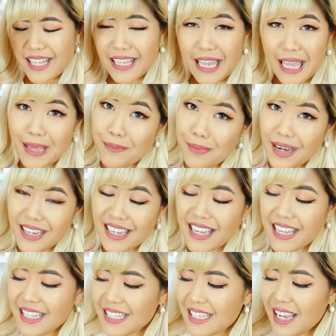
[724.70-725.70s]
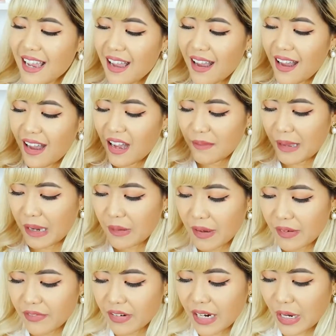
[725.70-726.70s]
like a bucket.
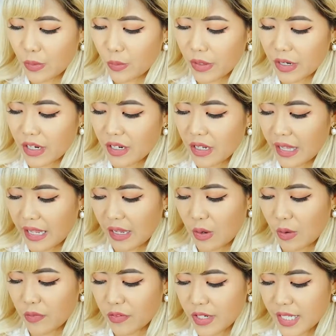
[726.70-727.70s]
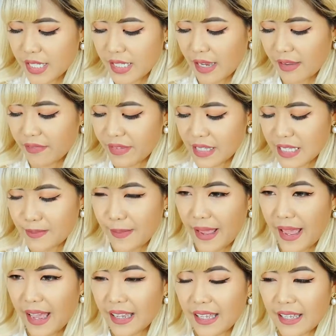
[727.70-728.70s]
However, I wouldn't like overstuff this
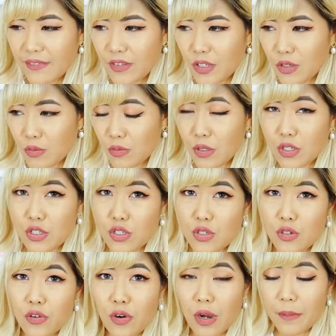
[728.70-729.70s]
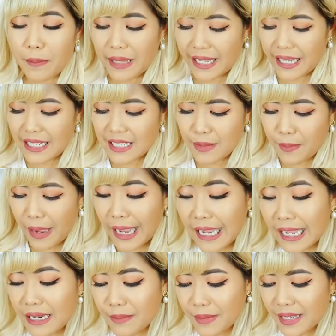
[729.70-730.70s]
bag if you do plan to buy
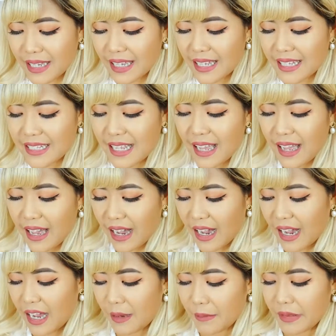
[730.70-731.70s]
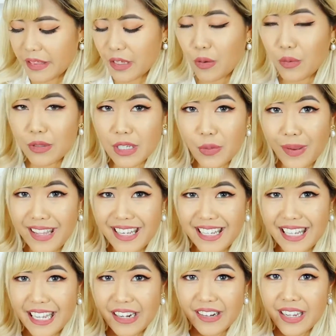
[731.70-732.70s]
it because the only way to
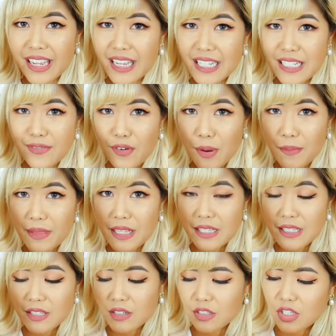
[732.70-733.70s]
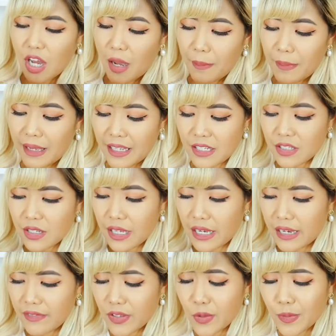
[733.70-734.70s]
carry it is from this little top handle,
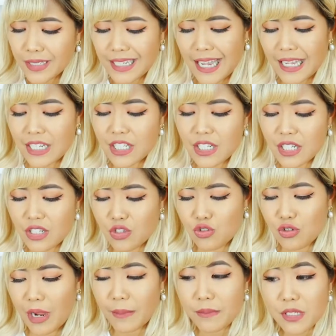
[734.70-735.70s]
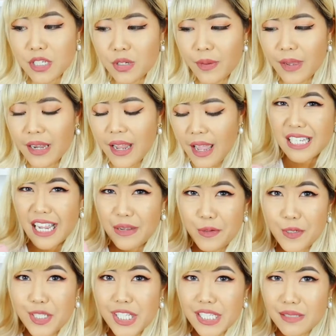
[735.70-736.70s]
and if you attached a strap to it, I
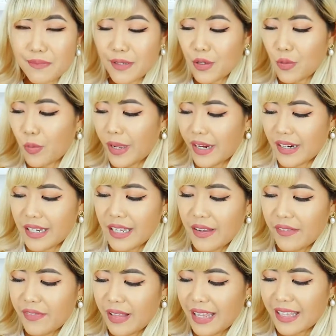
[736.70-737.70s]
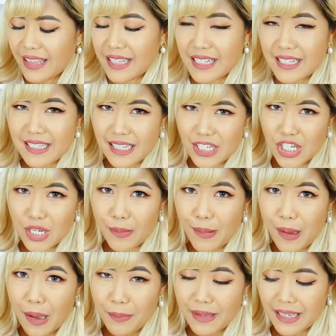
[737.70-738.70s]
would just be wary of like the stitching
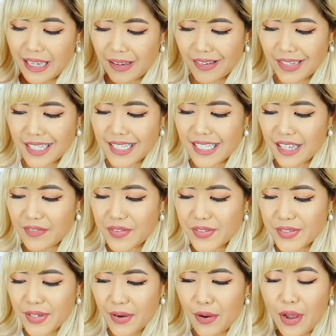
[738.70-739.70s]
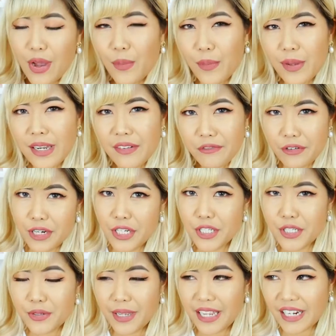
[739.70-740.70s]
popping out and stuff. So whenever I
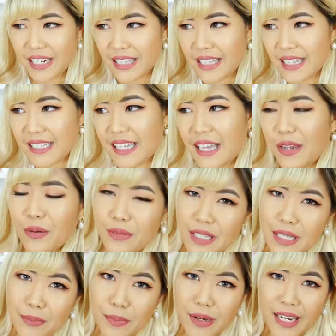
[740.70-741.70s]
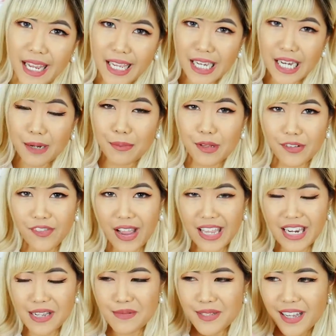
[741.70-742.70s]
do carry this, I only put a couple of
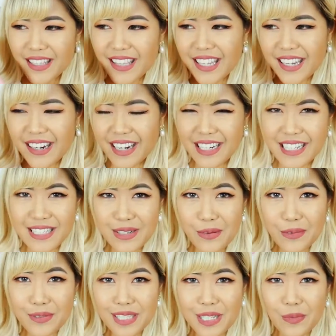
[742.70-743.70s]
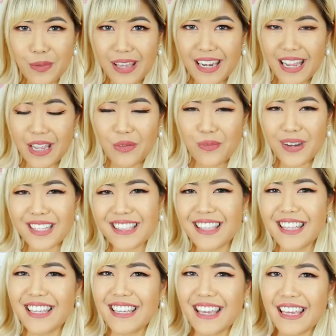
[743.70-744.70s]
items on there, and it's only when I want
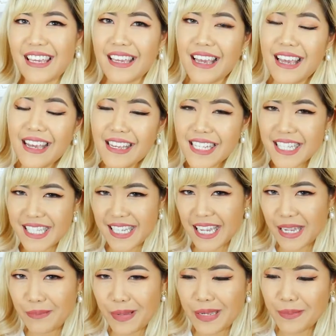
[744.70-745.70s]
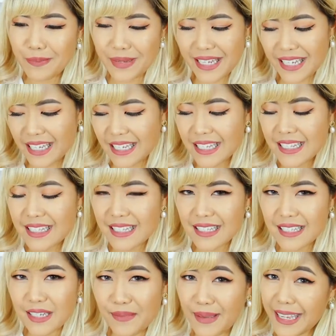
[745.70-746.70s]
like a statement piece
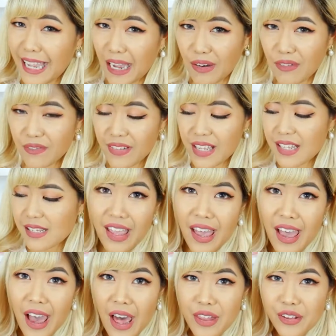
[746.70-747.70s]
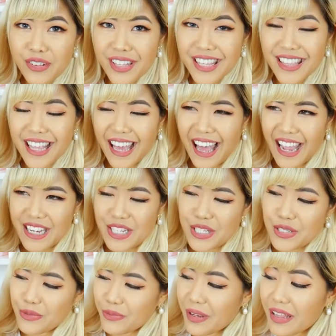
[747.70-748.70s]
to my outfit. Other than that, I
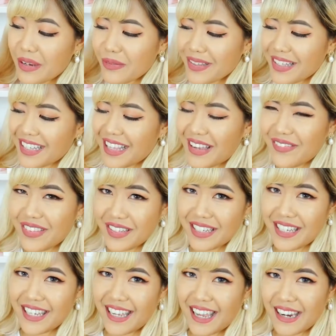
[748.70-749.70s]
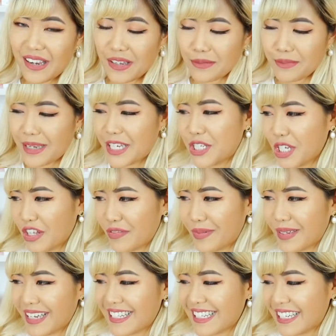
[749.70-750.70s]
just really love looking at it on my shelf
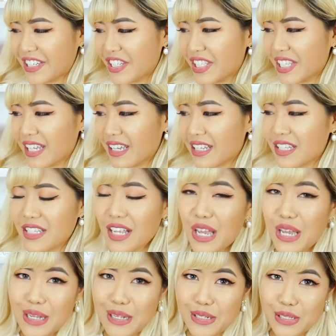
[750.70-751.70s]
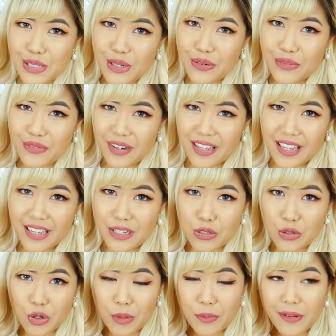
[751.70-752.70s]
because I just think it's so freaking
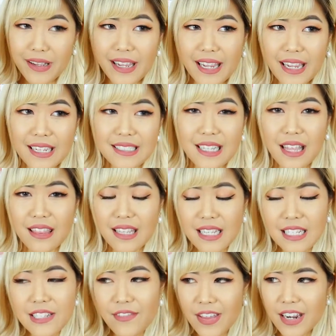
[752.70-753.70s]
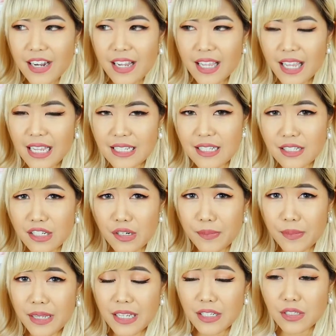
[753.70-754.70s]
adorable, and these vanity cases are
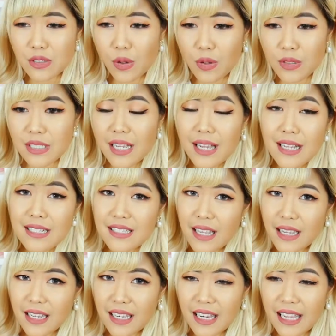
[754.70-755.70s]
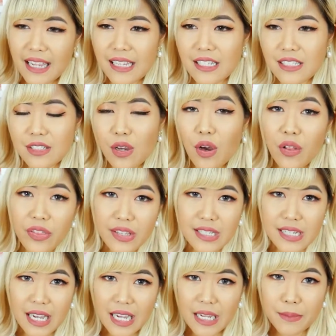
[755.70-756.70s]
being sold secondhand all the
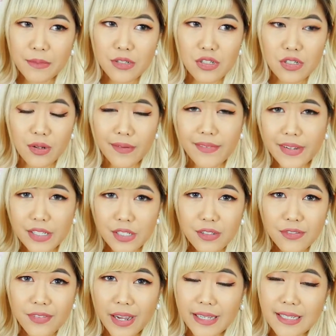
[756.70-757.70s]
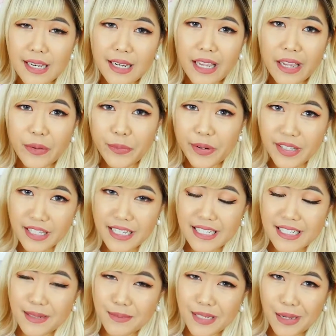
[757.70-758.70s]
time, so if I do find any, I will link
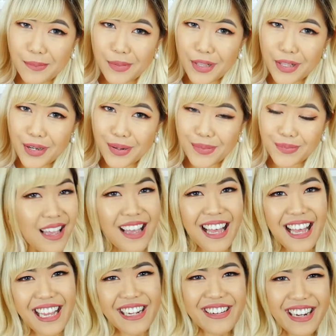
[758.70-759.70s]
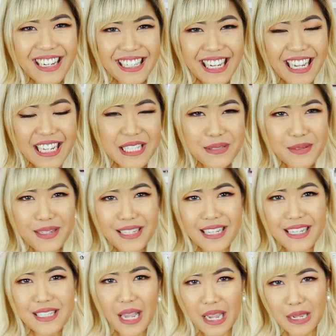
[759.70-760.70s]
some down below. Alright, next we're
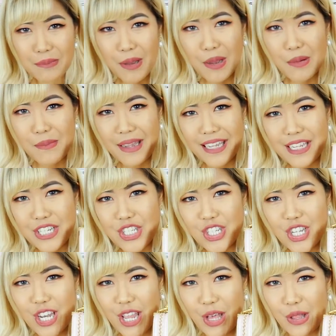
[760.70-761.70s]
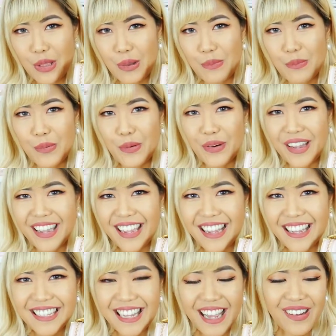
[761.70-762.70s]
going to talk about my Chanel boy.
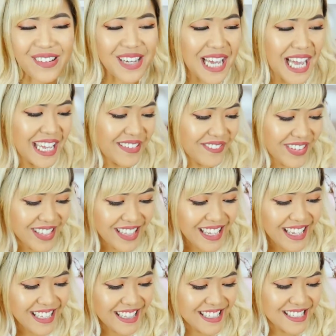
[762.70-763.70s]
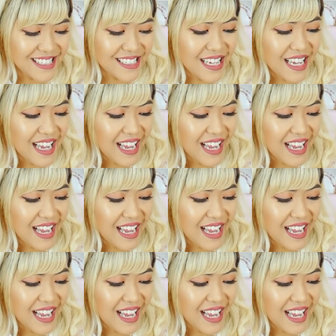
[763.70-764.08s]
Now, I feel like this is